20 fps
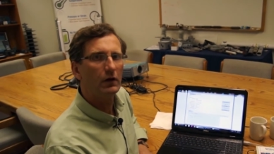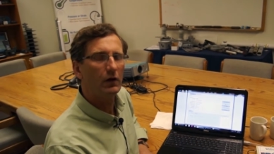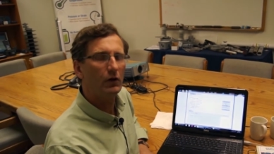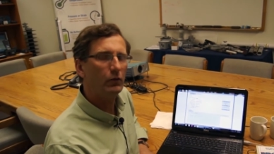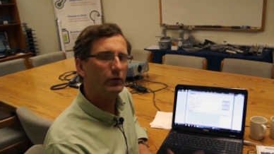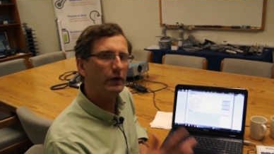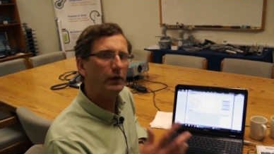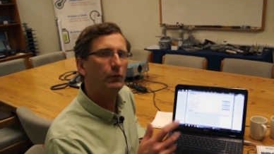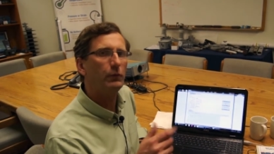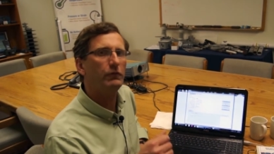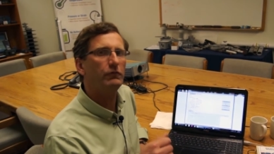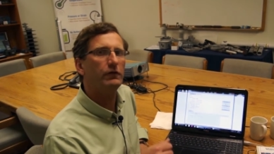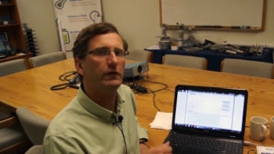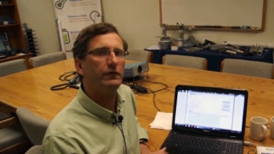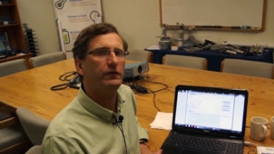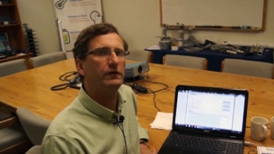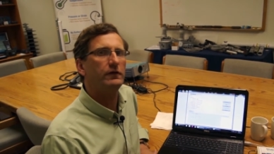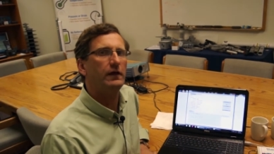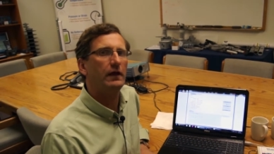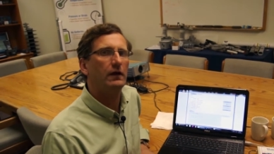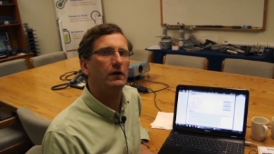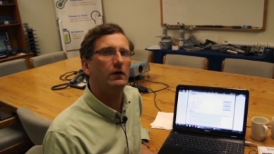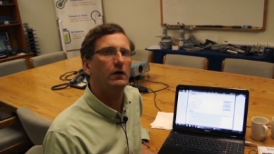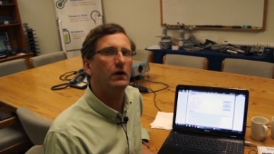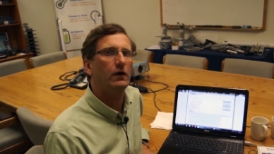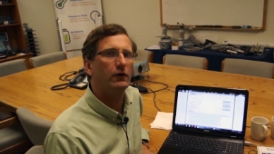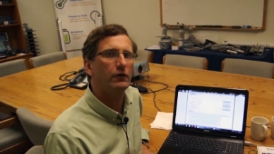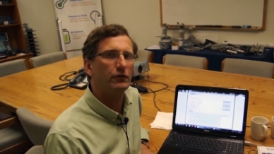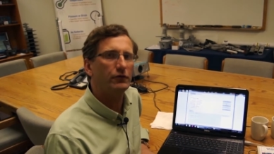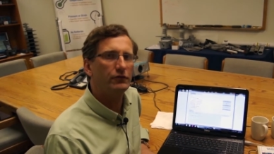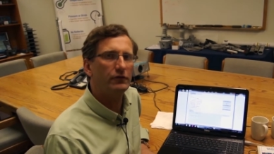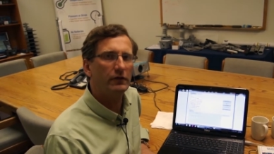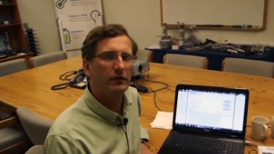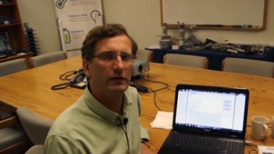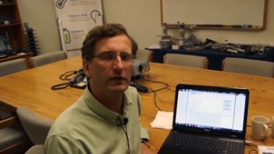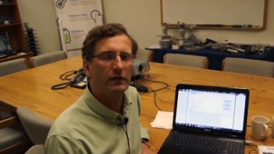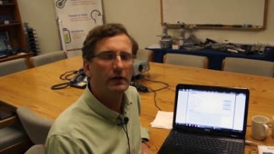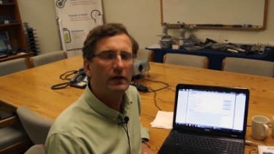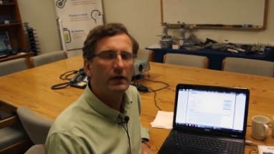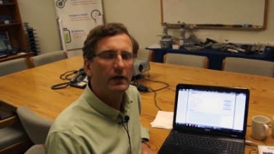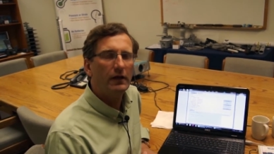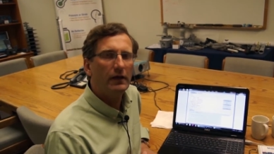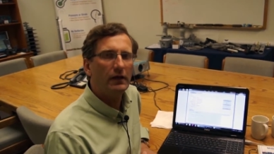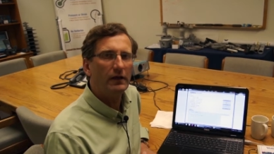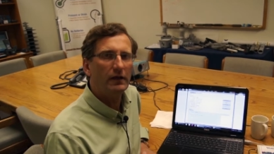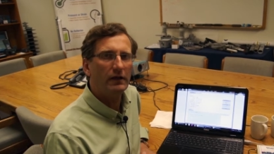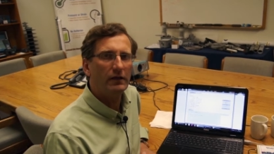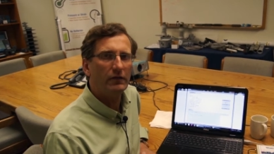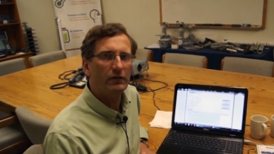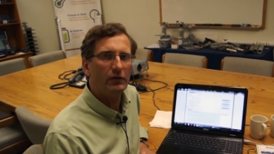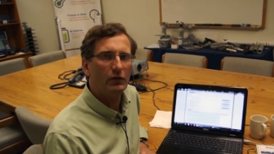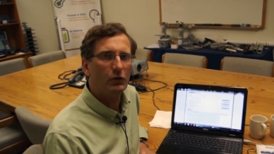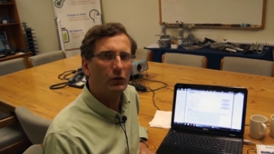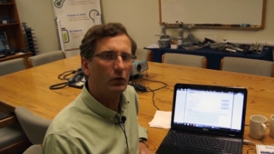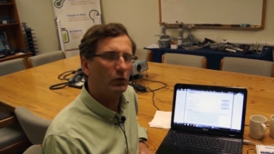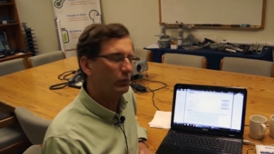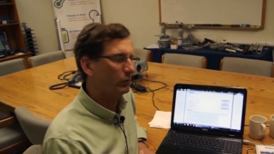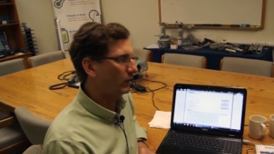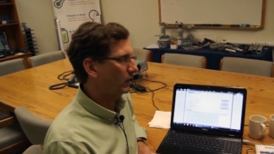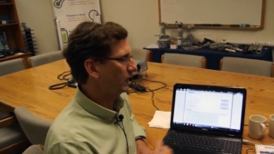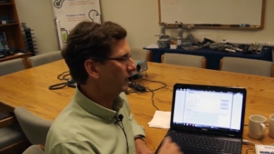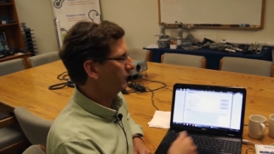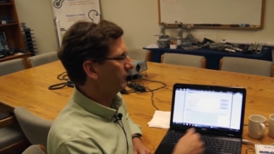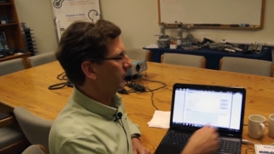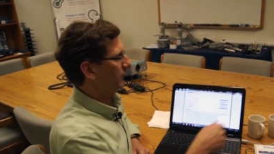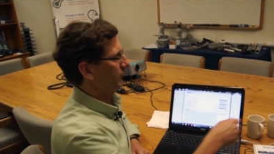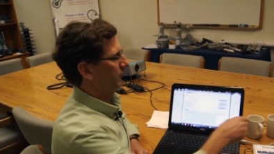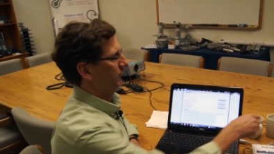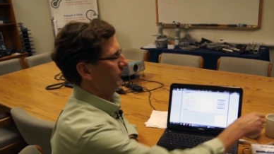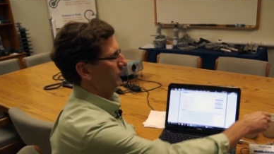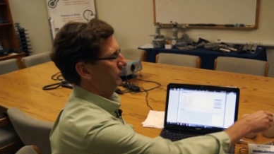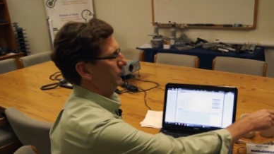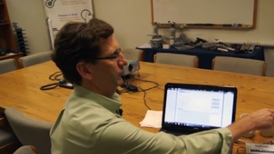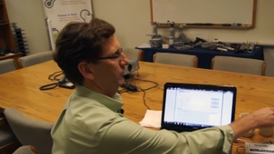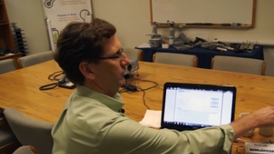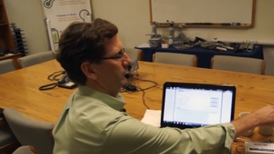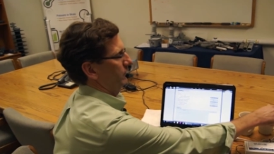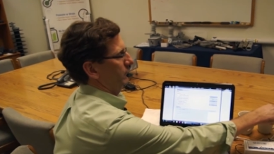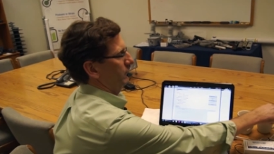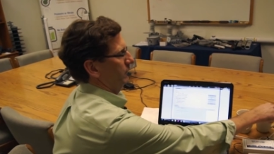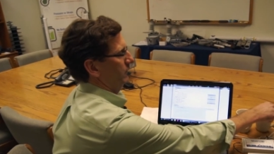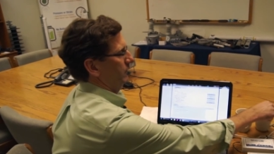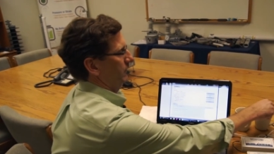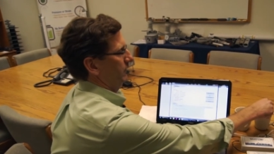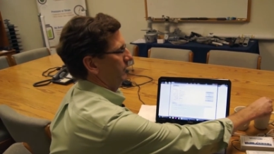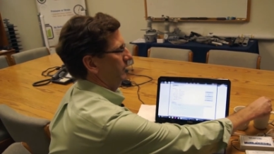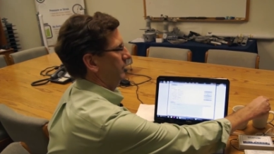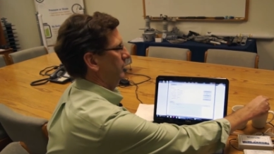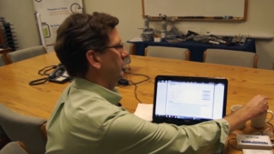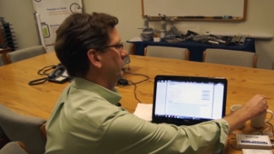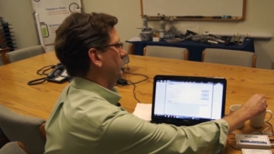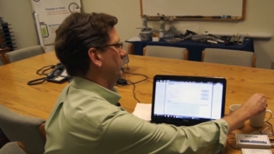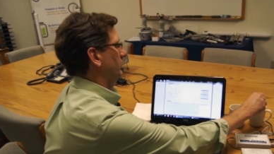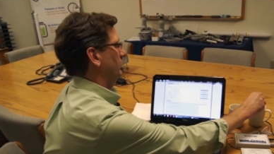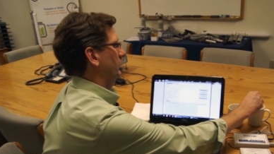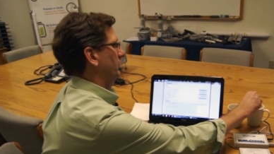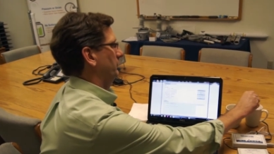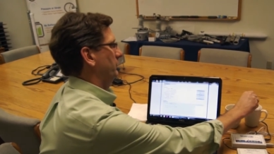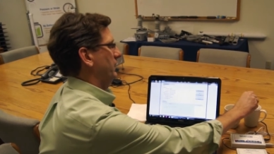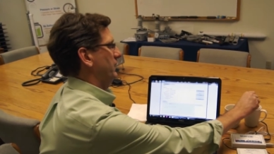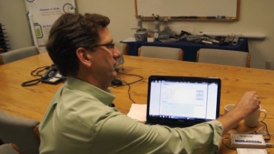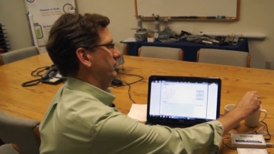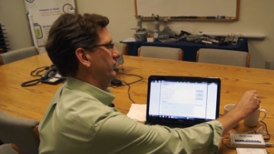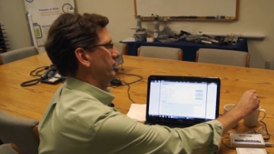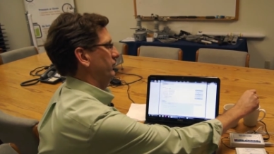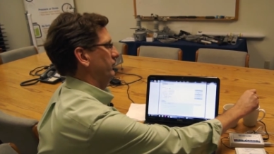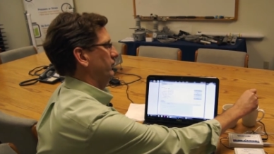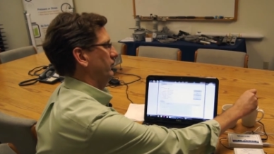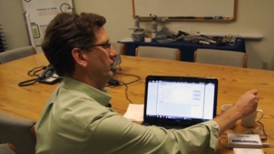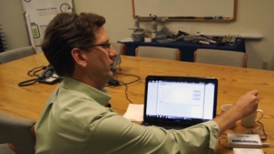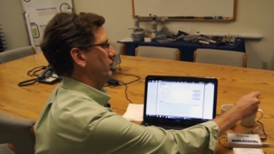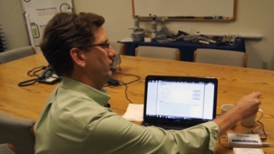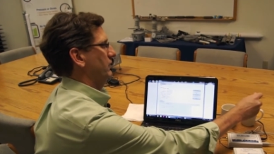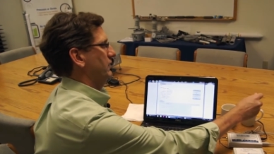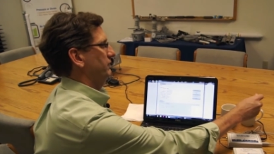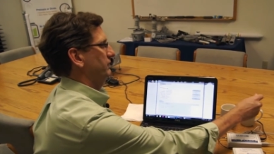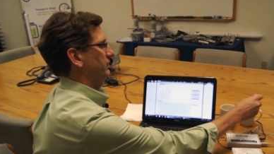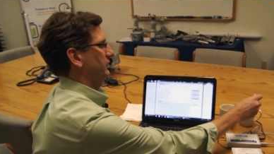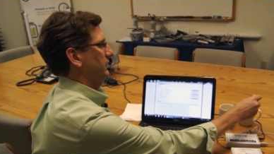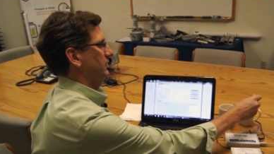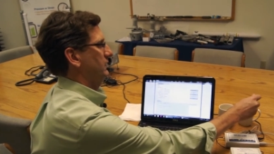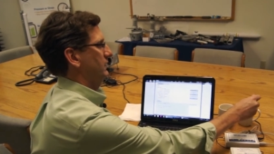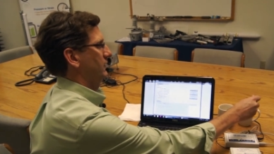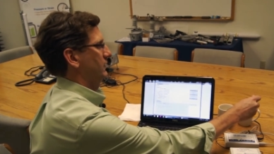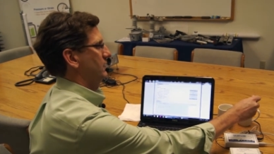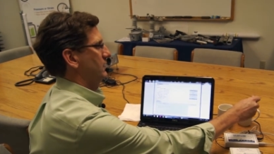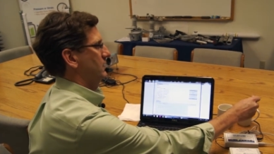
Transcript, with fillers: Okay, we've let the data logger sit in the cold water for oh, a minute or so roughly.